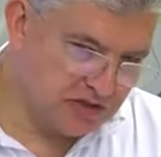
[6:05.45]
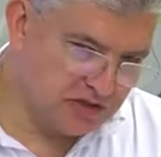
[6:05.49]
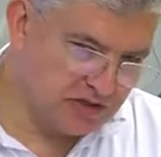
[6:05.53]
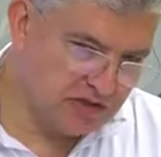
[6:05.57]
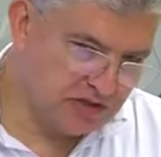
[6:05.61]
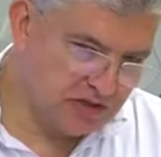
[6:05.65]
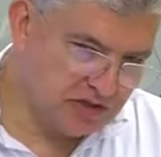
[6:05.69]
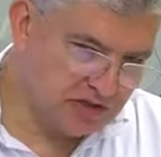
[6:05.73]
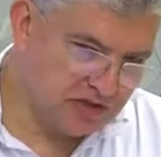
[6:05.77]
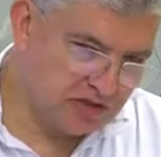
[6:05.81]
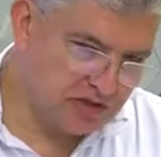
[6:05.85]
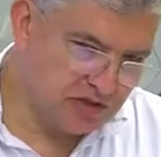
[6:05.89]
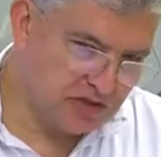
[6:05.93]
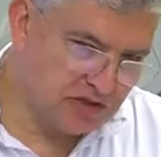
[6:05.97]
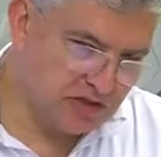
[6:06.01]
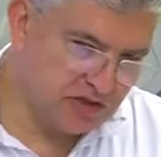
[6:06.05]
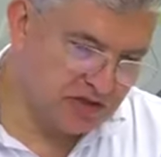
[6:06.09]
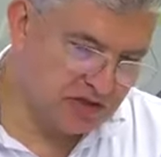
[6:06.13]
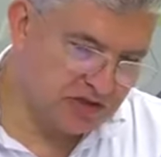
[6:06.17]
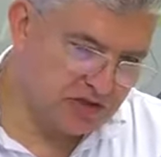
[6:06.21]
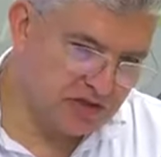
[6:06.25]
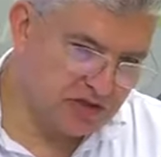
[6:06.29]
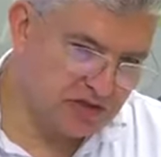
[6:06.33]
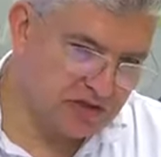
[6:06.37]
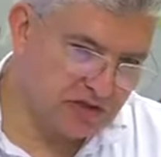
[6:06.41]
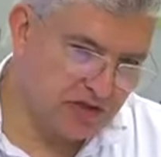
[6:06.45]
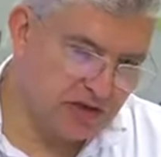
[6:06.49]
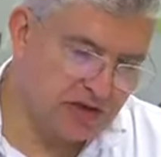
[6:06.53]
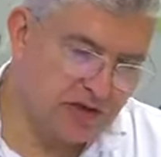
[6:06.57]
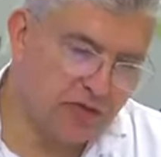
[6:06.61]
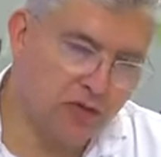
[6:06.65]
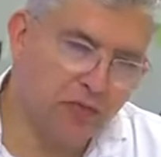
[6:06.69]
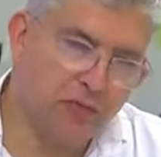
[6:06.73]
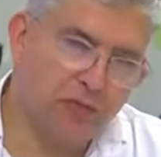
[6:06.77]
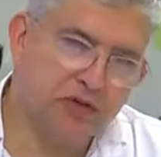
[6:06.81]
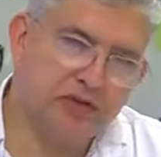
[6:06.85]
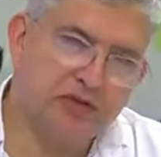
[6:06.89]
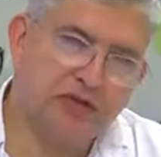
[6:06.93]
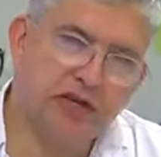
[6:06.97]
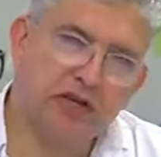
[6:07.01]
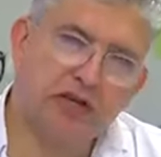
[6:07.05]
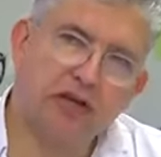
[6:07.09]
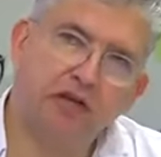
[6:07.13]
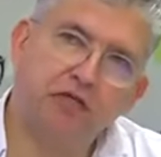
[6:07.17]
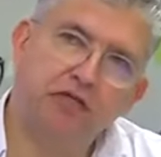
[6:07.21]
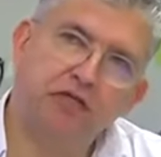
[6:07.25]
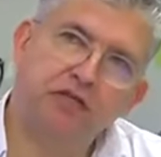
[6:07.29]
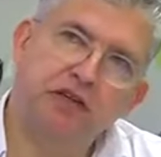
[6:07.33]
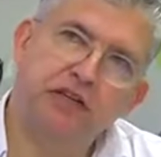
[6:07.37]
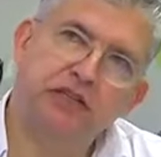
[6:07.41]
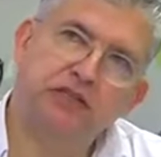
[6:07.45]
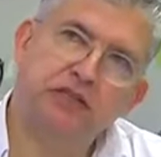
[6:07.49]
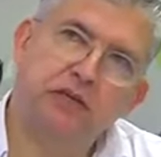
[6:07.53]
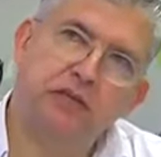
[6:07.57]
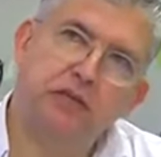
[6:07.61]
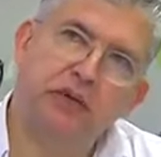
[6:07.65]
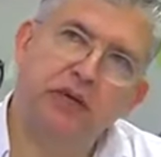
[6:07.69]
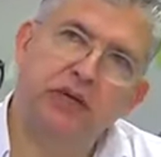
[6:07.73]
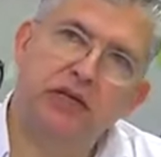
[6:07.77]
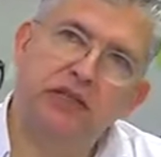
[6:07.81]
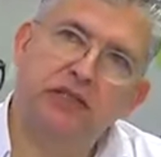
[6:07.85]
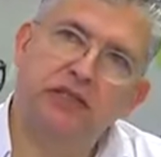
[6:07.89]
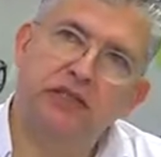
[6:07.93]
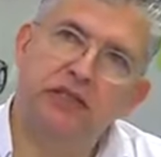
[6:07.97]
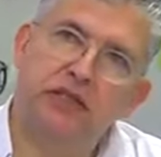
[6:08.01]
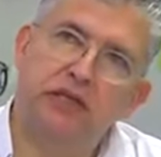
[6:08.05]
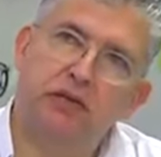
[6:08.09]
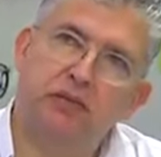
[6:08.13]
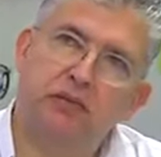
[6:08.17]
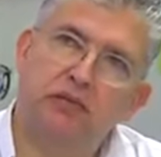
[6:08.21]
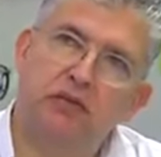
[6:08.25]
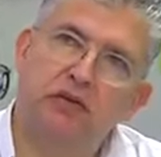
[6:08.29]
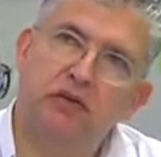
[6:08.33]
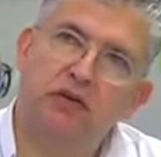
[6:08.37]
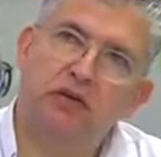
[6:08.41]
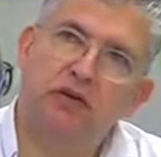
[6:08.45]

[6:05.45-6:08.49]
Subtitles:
this is almost like a feasibility,